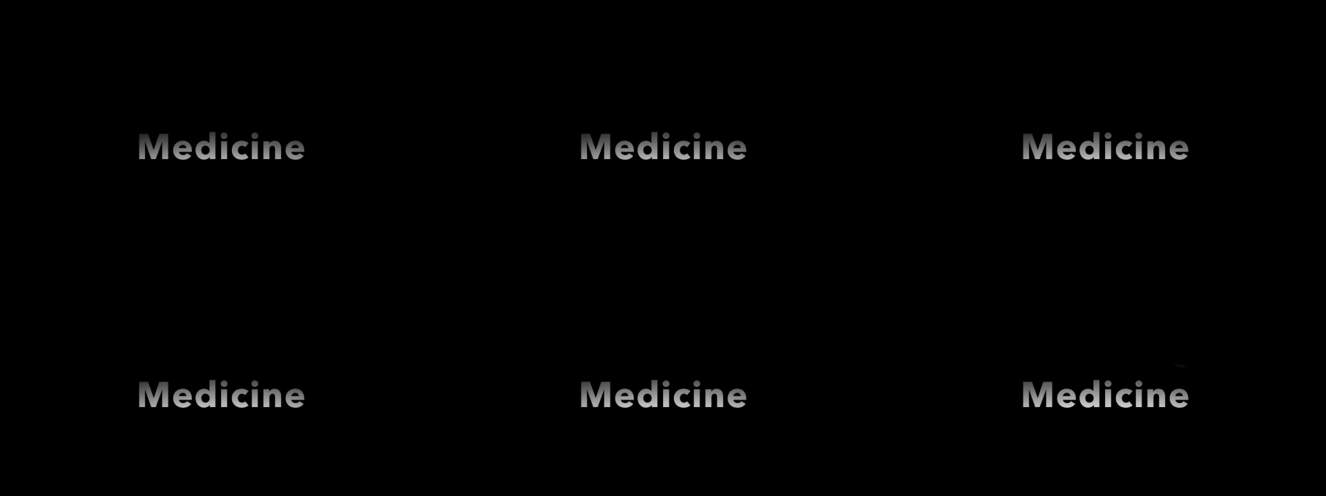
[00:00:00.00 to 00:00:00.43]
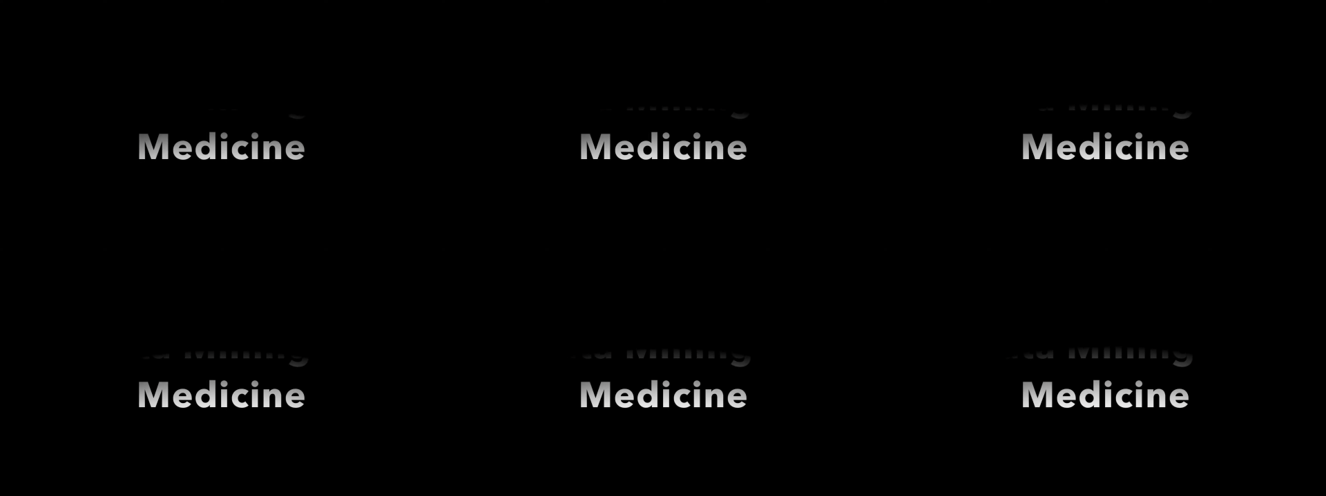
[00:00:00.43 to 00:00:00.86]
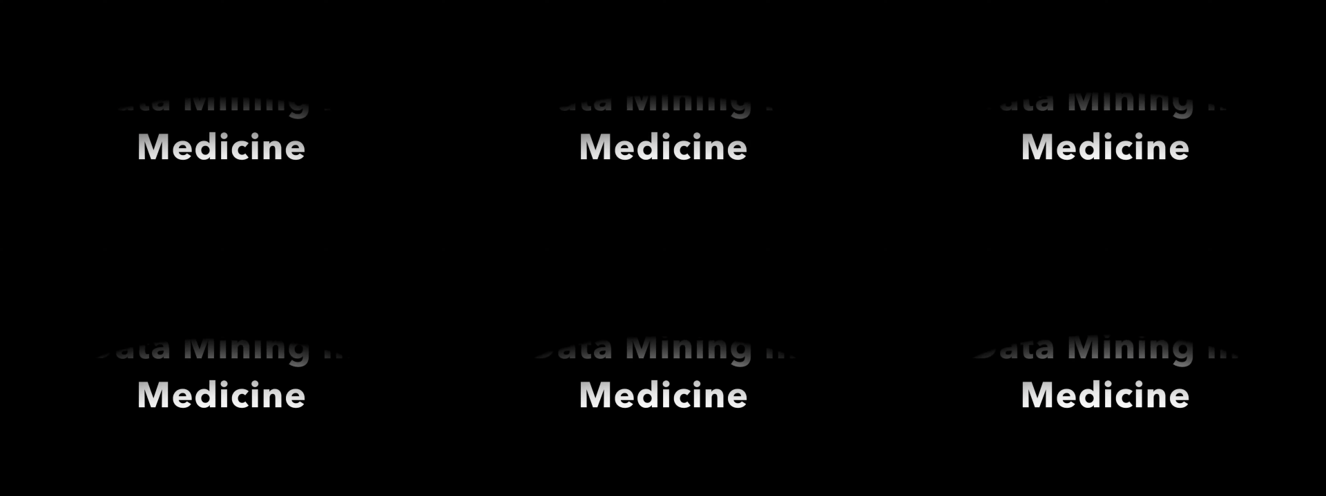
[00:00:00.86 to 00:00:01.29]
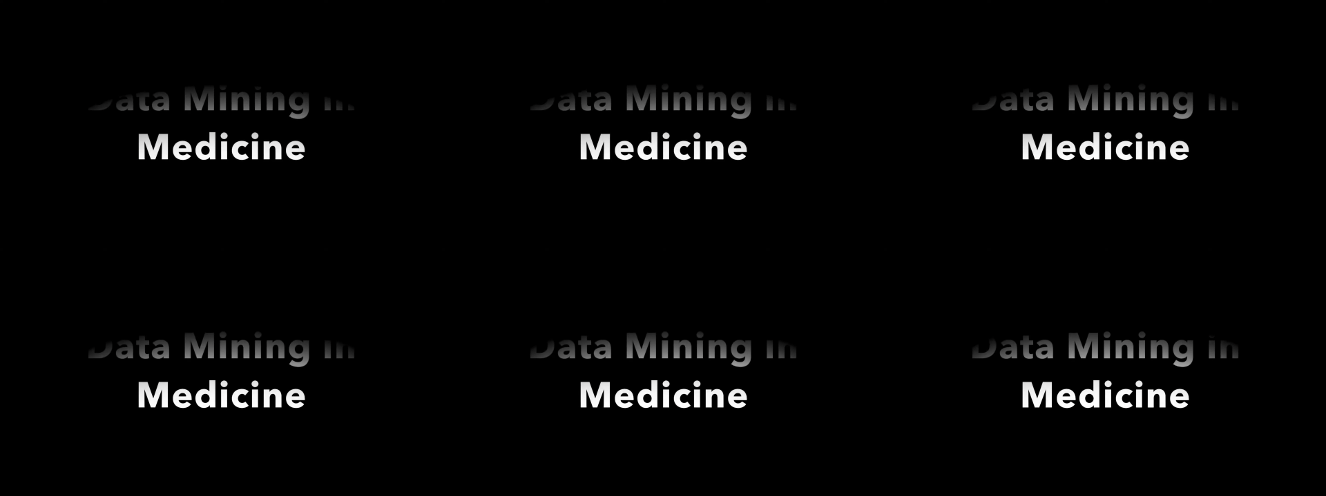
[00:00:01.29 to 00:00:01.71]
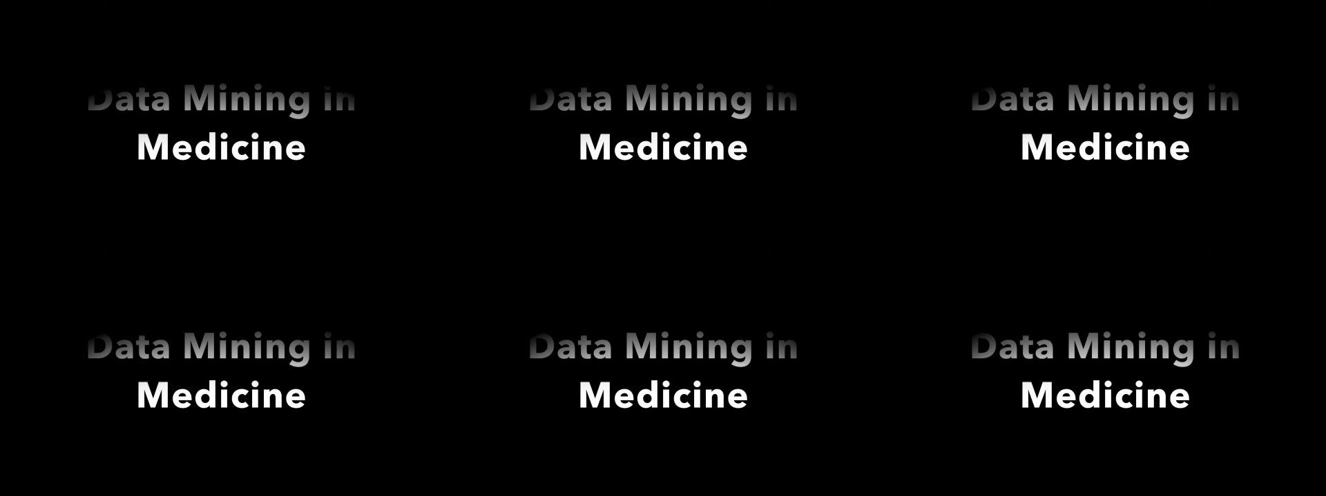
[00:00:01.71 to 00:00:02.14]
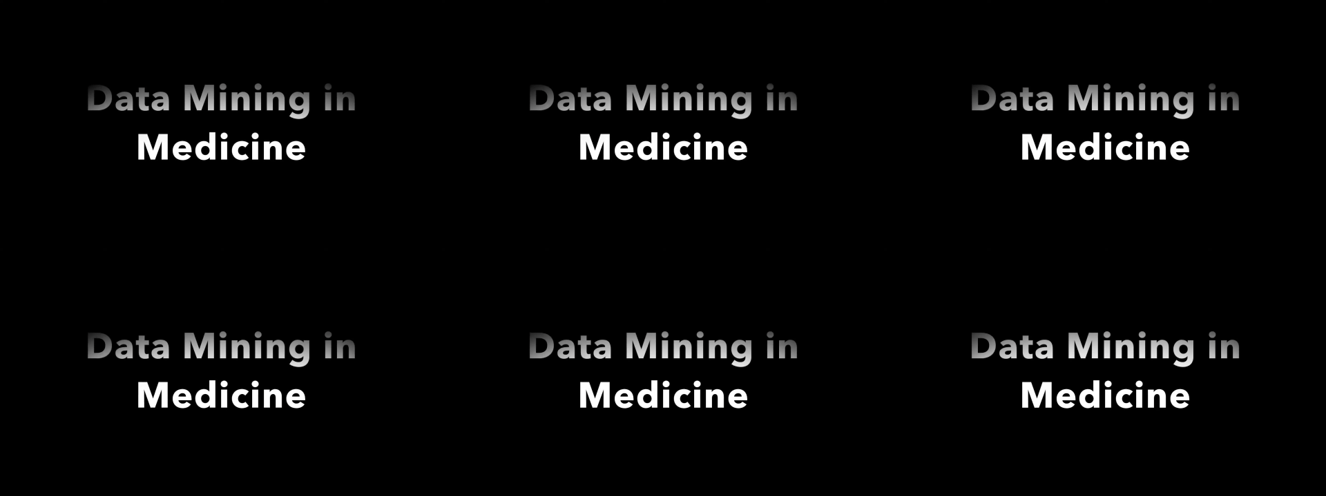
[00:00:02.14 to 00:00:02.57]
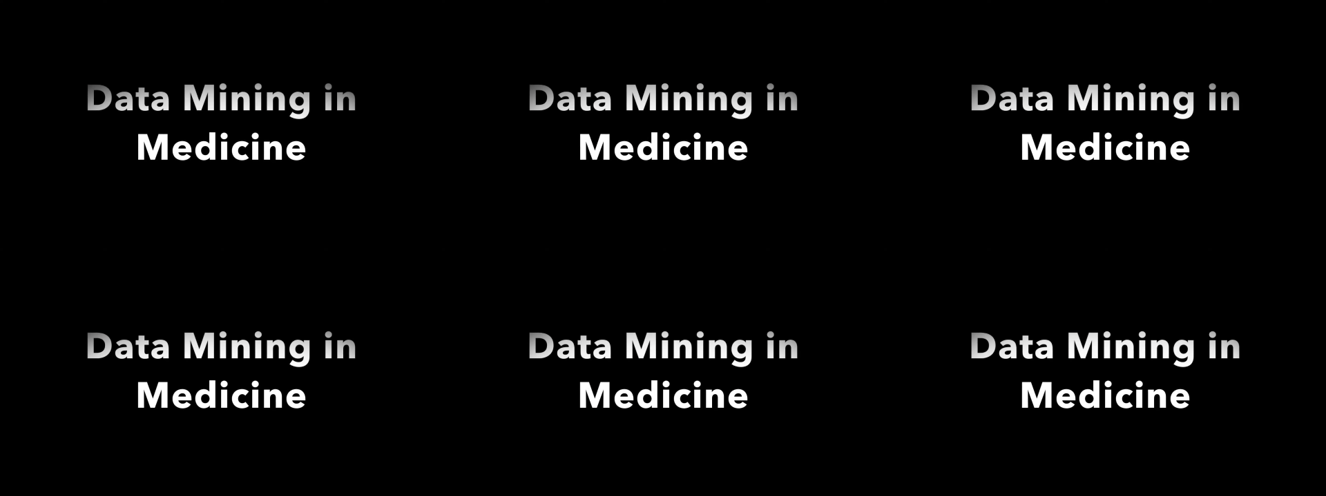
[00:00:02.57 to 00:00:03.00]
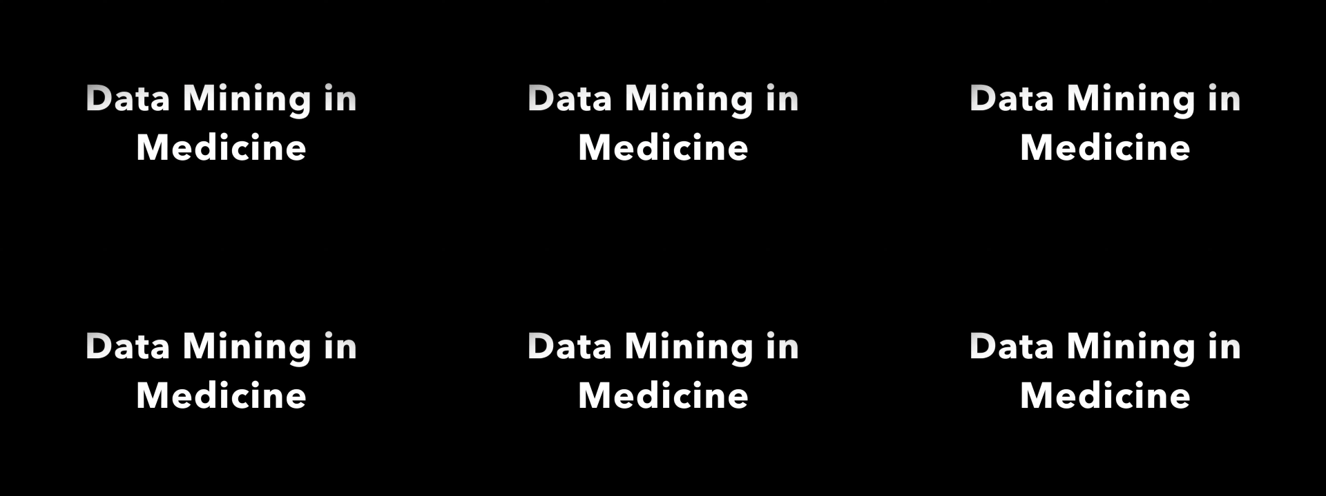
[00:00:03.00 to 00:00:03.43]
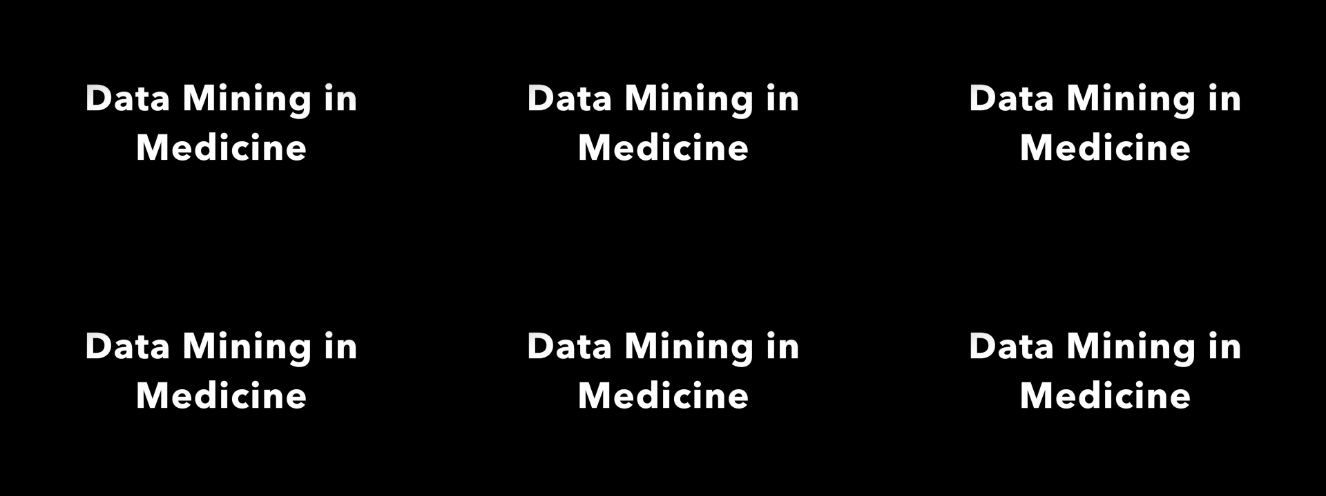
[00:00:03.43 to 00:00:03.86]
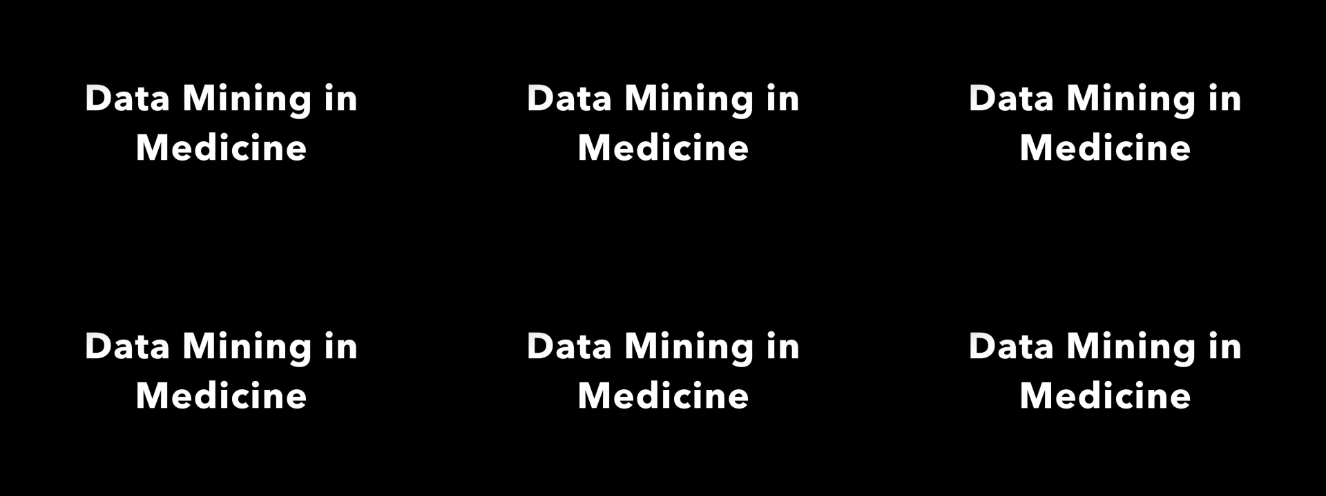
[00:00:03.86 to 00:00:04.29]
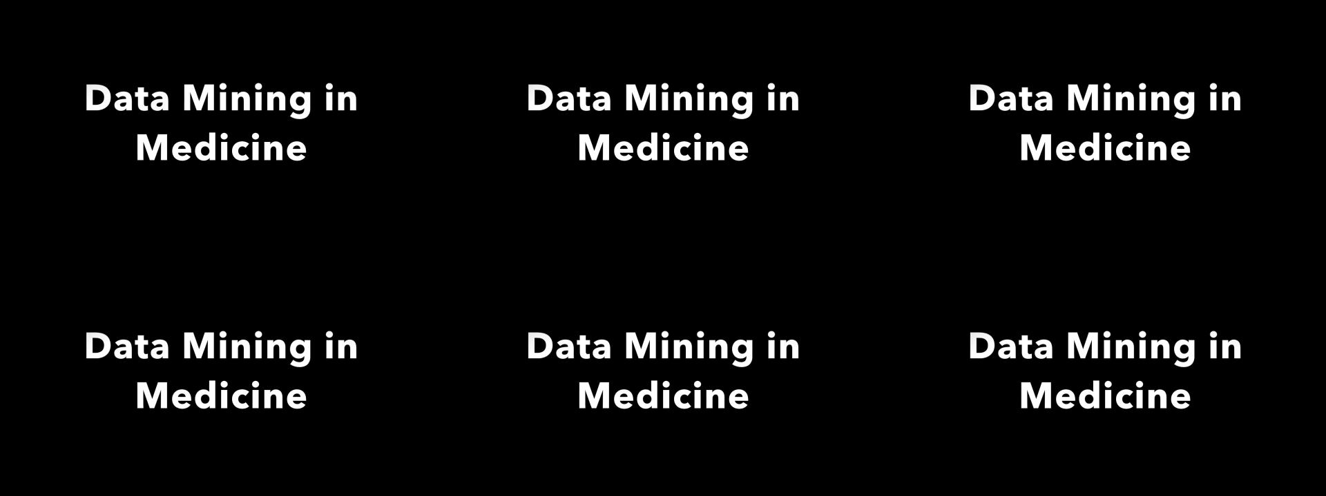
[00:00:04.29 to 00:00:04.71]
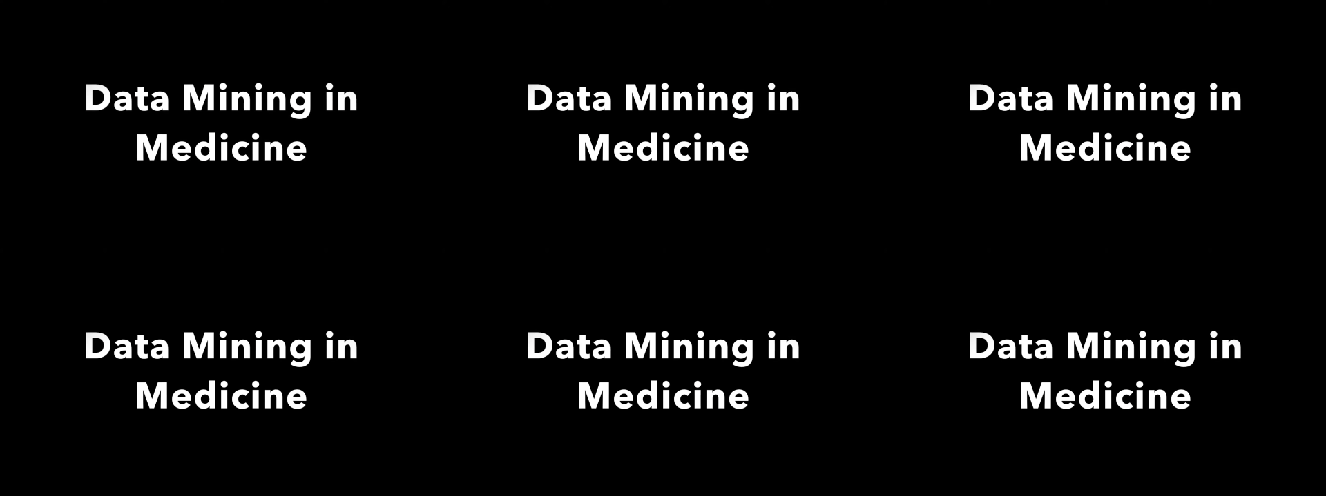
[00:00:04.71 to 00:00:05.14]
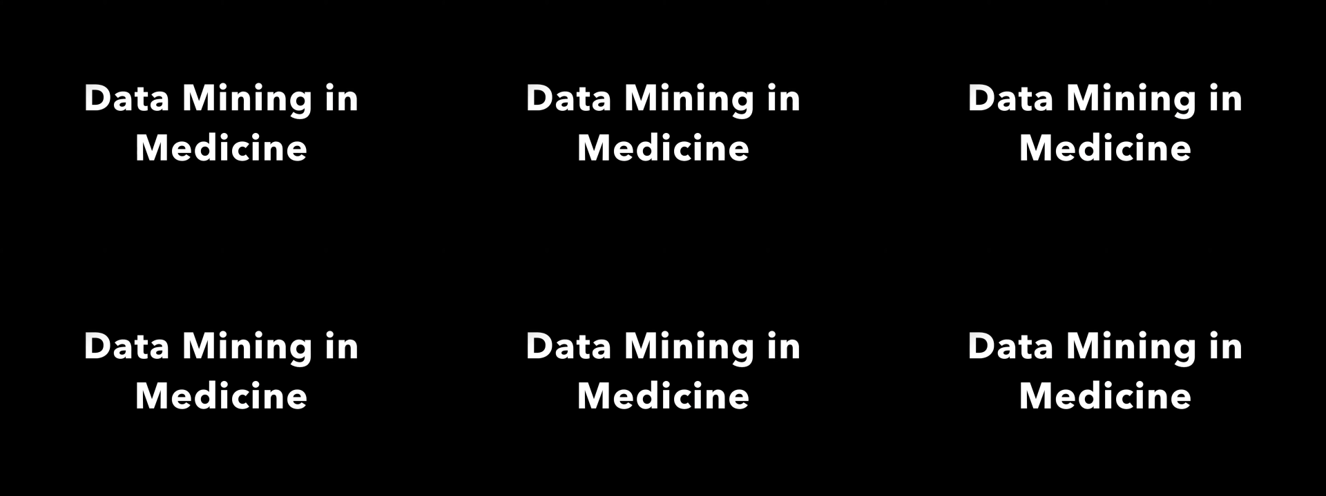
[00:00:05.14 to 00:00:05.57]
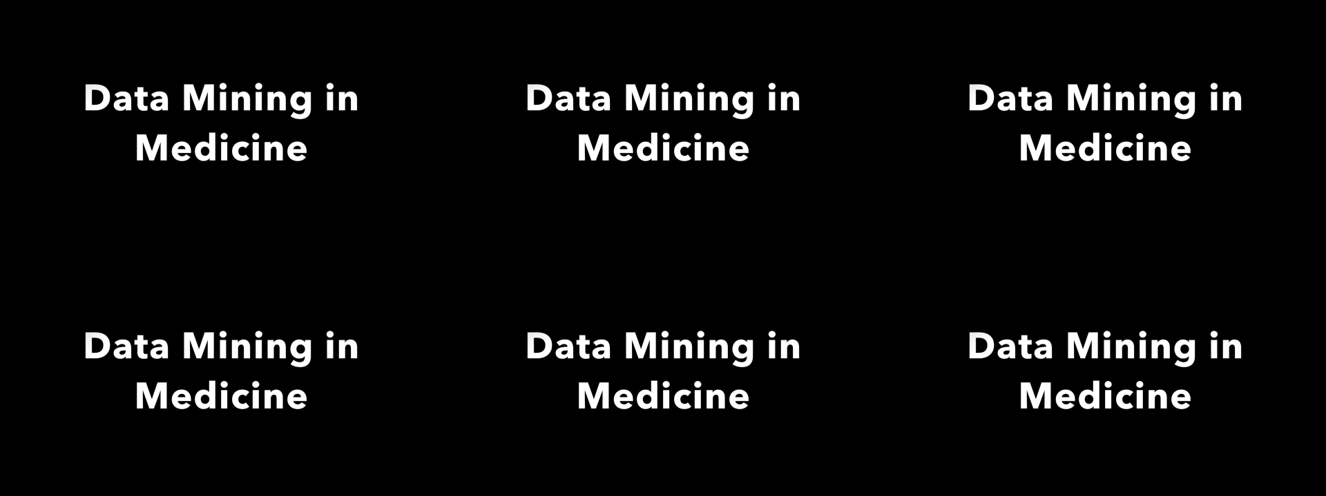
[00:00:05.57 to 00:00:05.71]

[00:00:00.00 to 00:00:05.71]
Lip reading: No face is visible, so there are no lips to read.